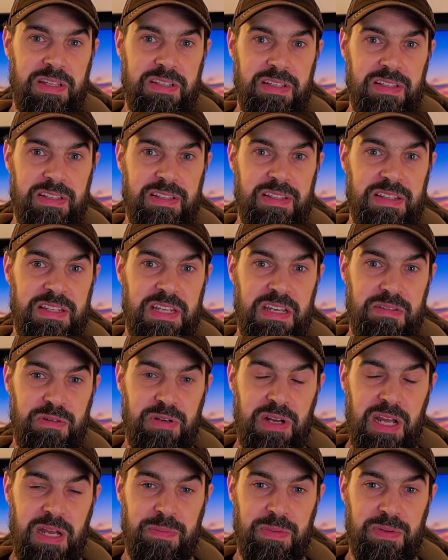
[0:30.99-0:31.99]
that it
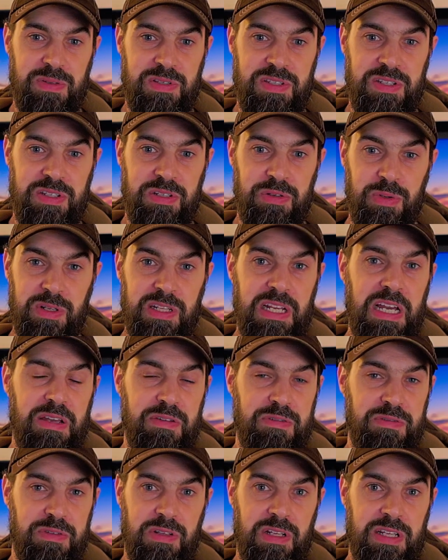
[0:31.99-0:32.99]
never happens in real
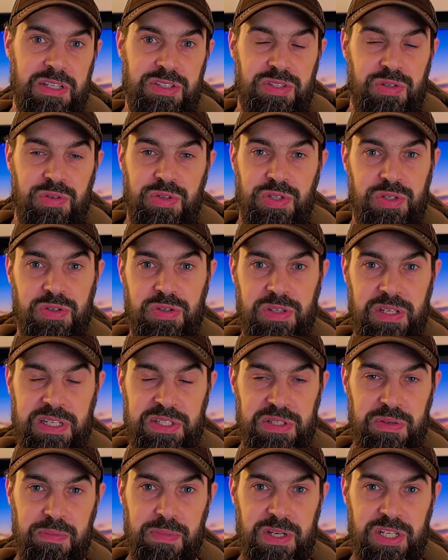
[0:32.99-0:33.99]
life unless you're shooting
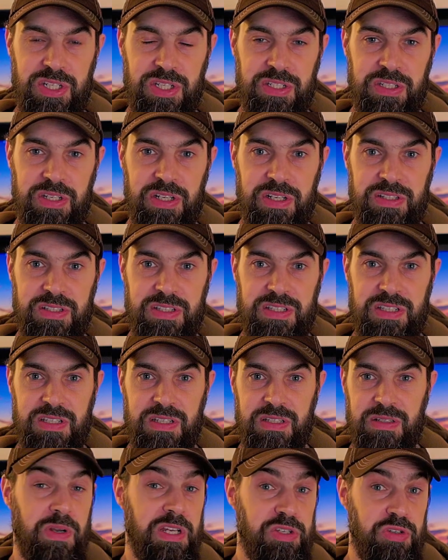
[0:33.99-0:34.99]
some machine guns.
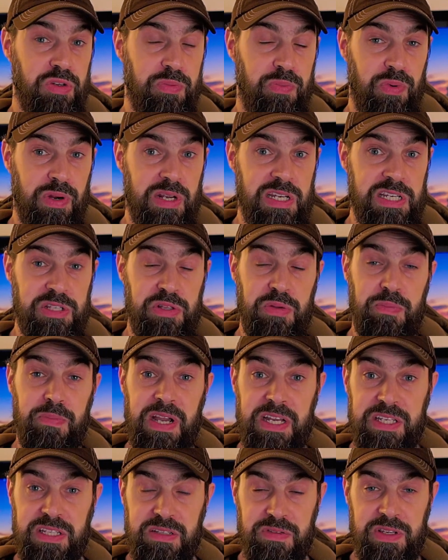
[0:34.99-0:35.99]
To my surprise, the
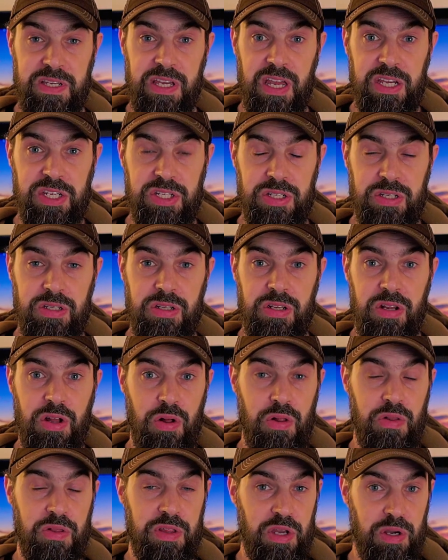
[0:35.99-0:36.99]
magnification
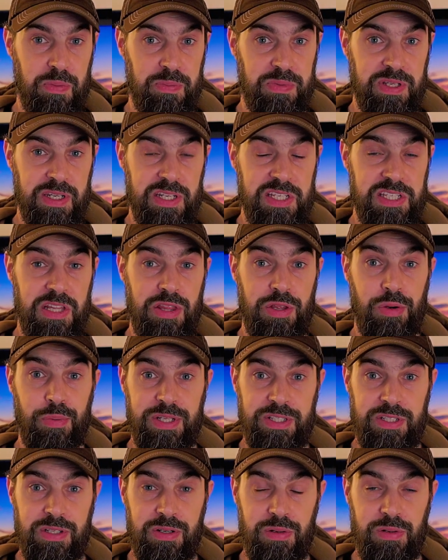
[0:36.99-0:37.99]
on the optics and the
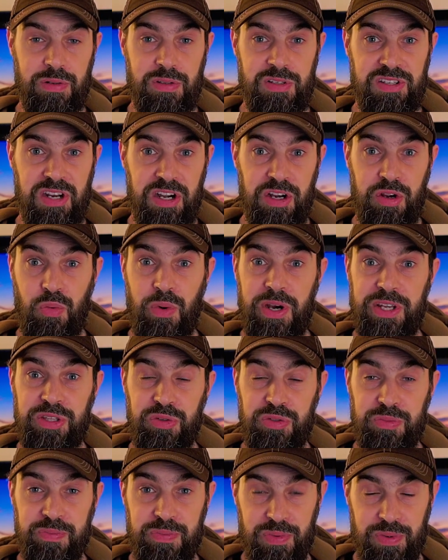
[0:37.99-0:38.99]
reticles are
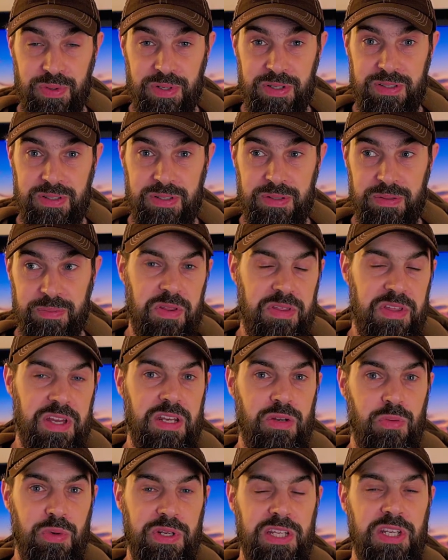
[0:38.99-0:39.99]
quite on point. But
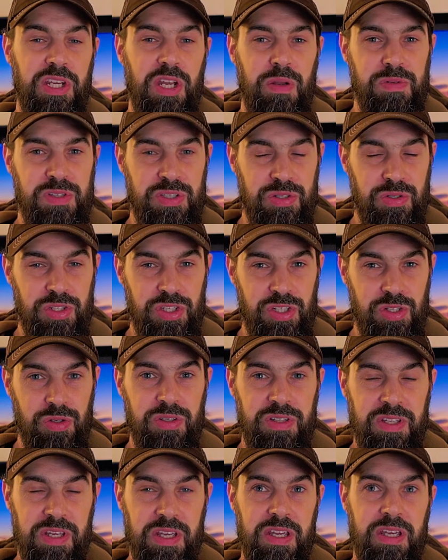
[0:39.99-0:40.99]
then when it comes to
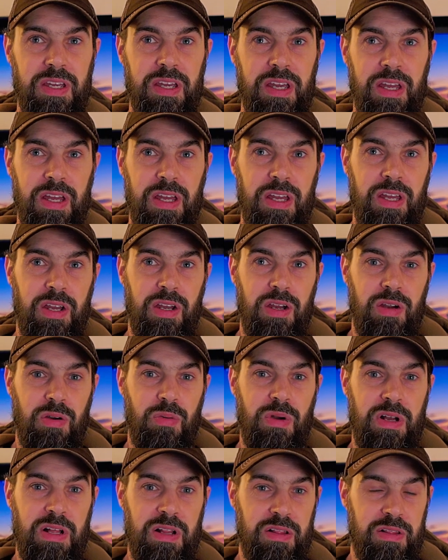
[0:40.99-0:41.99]
shooting,
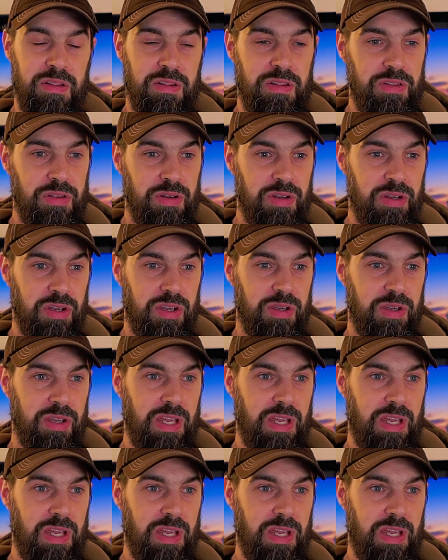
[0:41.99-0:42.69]
well, the